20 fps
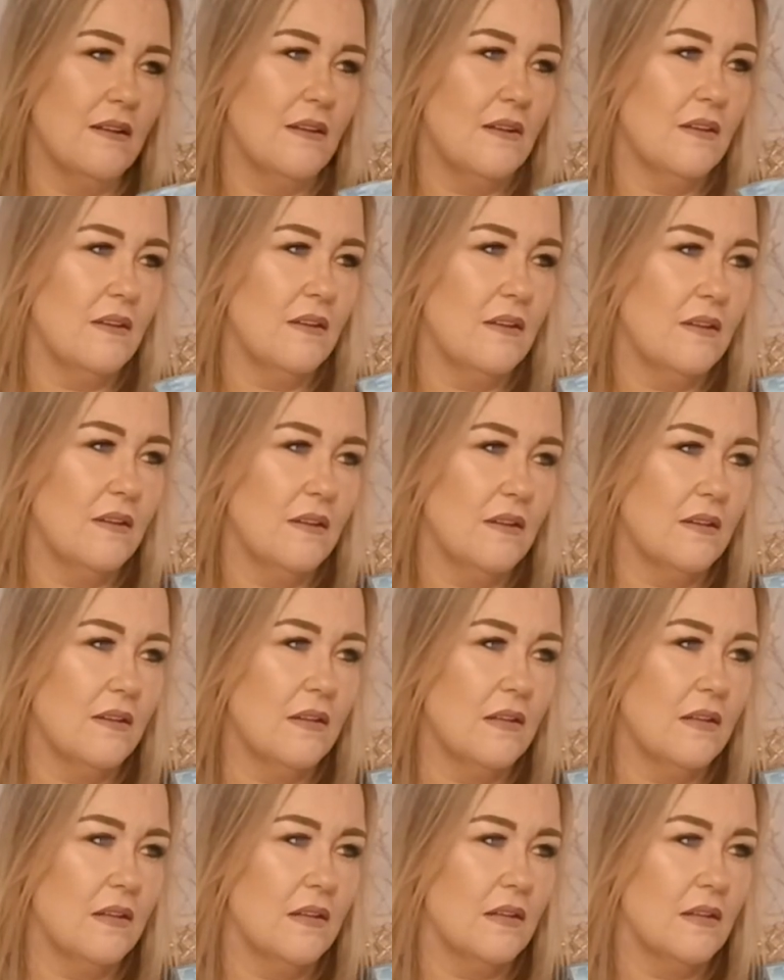
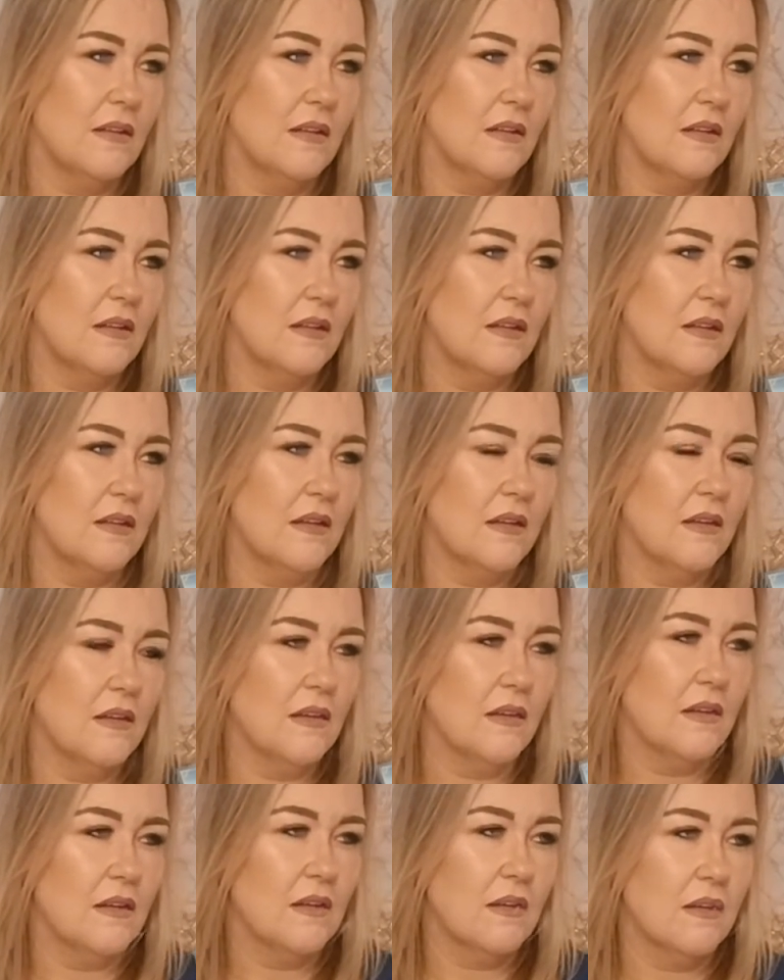
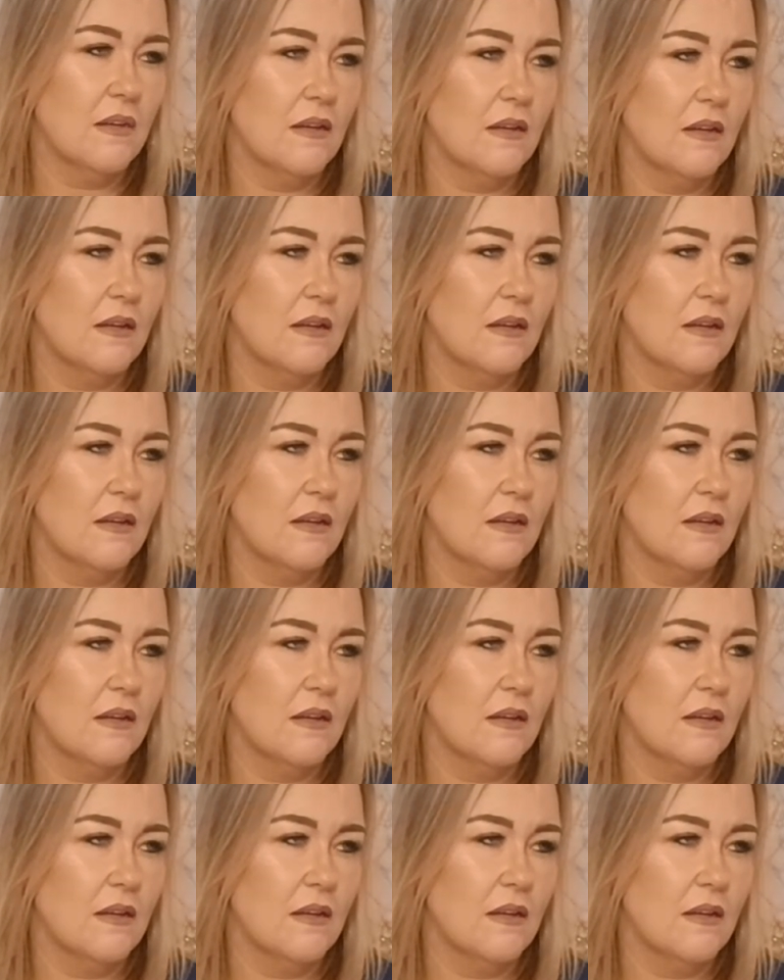(silence)